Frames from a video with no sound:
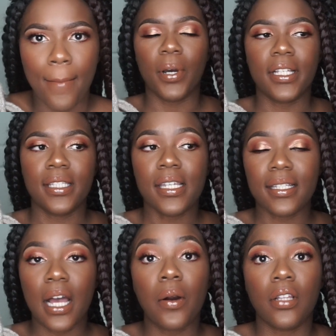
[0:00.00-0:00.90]
but seeing
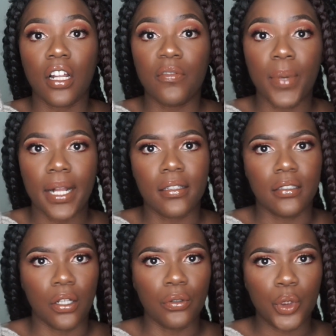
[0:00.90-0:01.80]
as how a lot of
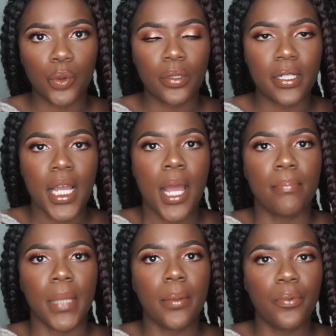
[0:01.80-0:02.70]
brands don't do it,
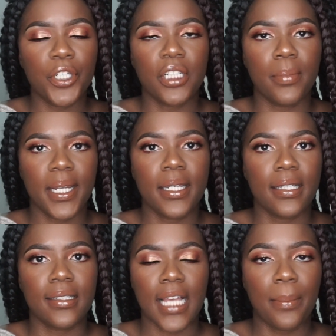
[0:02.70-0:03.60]
maybe we should make
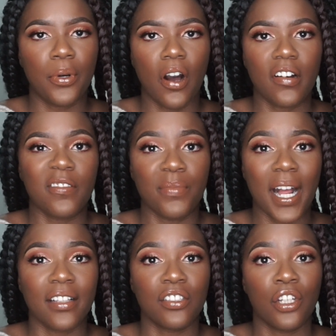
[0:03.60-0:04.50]
an example out of
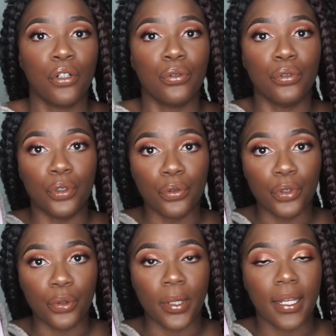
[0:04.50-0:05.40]
brands who
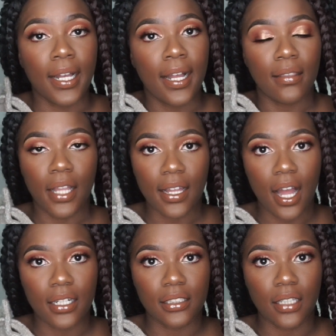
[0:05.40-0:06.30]
do it,
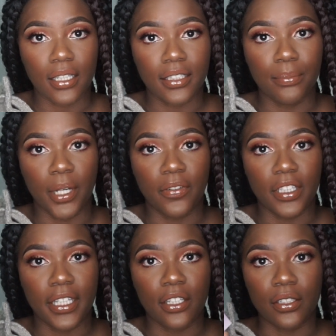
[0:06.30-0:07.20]
like Anastasia
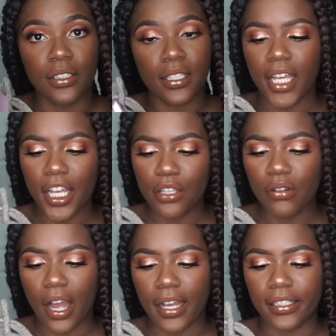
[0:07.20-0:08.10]
Beverly Hills. Thank
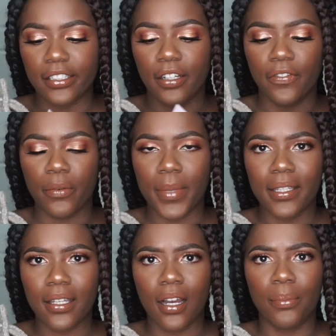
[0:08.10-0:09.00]
you guys for
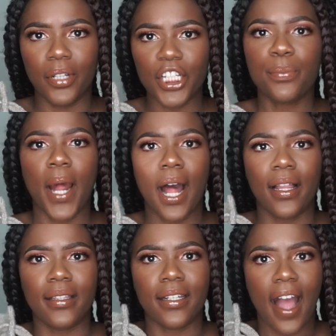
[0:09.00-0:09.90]
making a blush
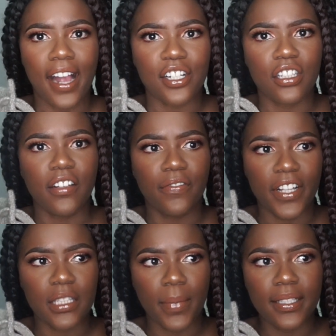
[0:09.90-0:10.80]
palette that actually
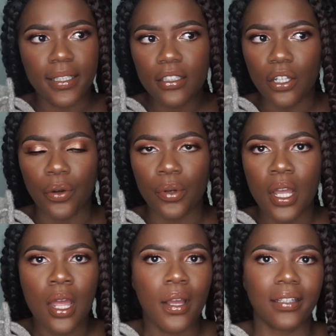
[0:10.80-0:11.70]
fits my skin tone,
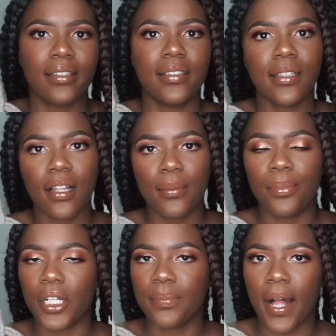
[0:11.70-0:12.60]
because I see a lot
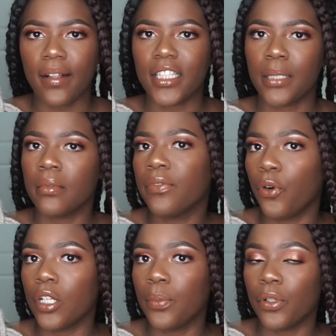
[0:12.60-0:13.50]
of blush palettes, some
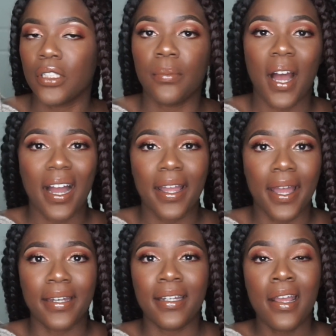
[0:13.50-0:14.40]
affordable, some
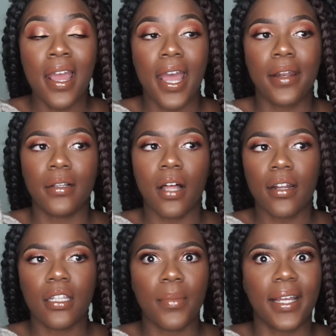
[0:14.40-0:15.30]
high-end, and a
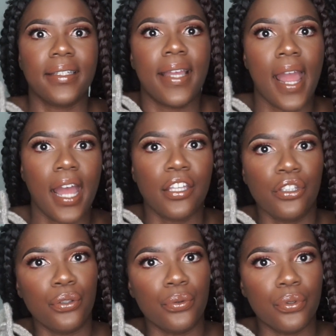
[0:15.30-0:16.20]
lot of them I
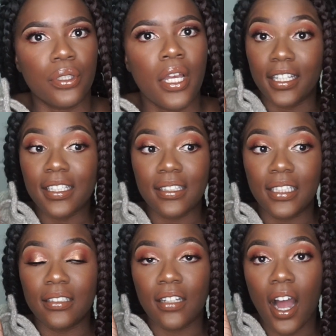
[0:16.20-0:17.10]
can't use. This
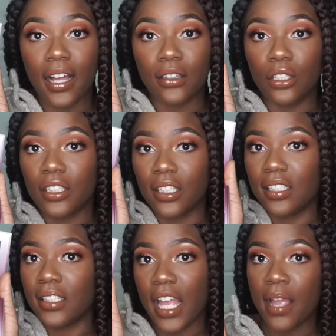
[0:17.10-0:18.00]
did not look the
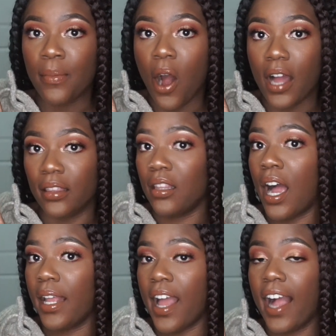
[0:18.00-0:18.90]
same
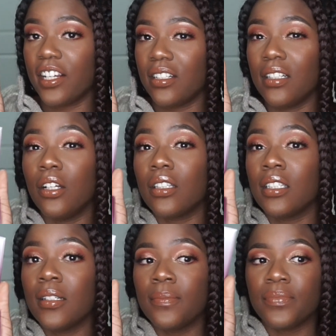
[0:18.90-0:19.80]
online. It actually
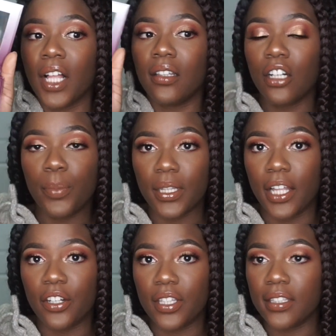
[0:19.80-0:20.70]
looked a little bit
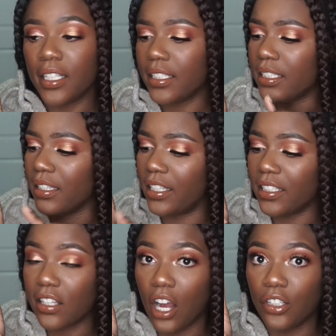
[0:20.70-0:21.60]
lighter than this.
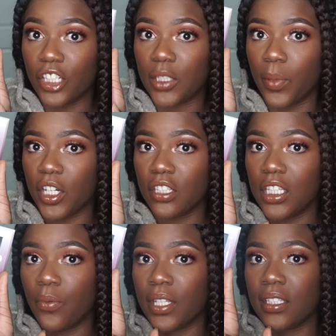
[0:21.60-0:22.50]
This color
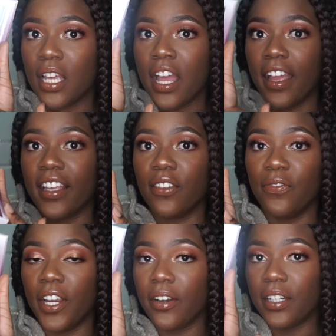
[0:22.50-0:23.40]
especially is
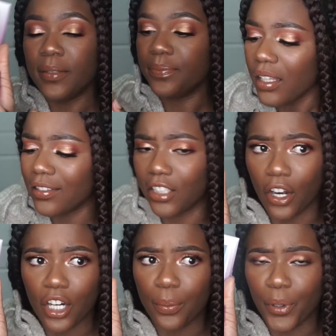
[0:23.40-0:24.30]
very
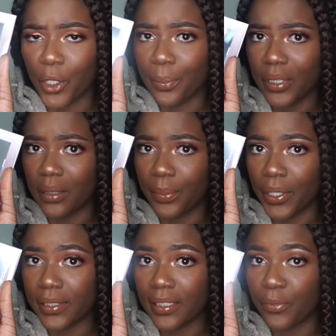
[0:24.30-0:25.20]
dark purple in
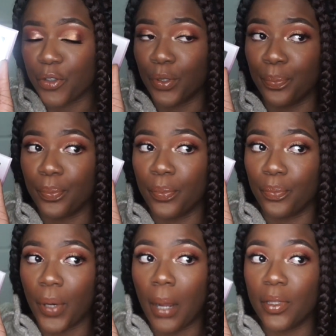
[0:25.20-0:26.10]
person, which would
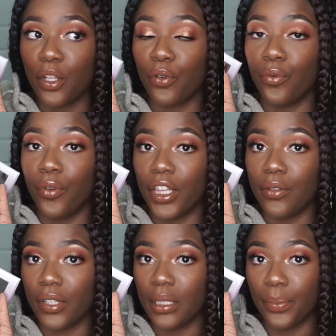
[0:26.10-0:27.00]
probably look
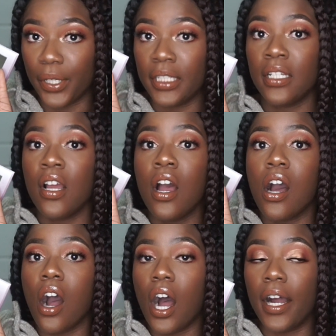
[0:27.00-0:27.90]
really, really pretty
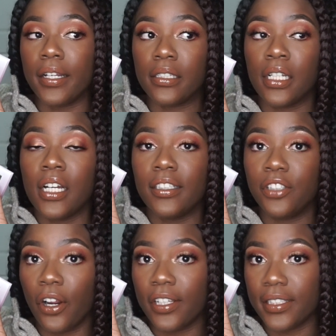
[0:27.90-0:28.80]
on
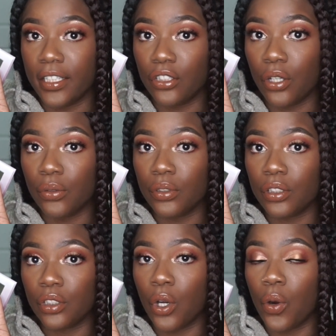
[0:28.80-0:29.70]
dark skin
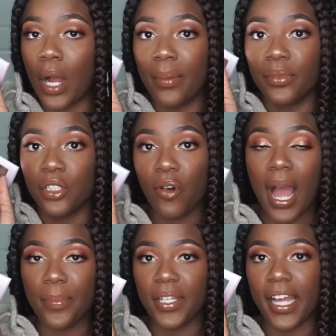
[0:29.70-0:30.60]
tones. So I'm so
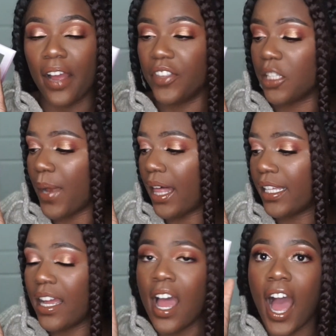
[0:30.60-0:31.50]
happy I have this
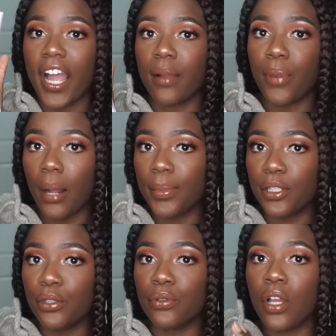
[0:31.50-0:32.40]
palette. I can
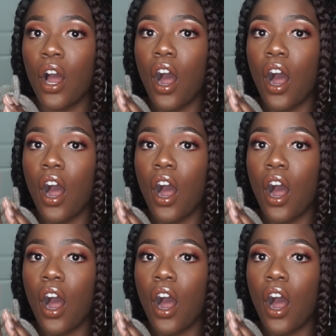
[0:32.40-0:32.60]
probably use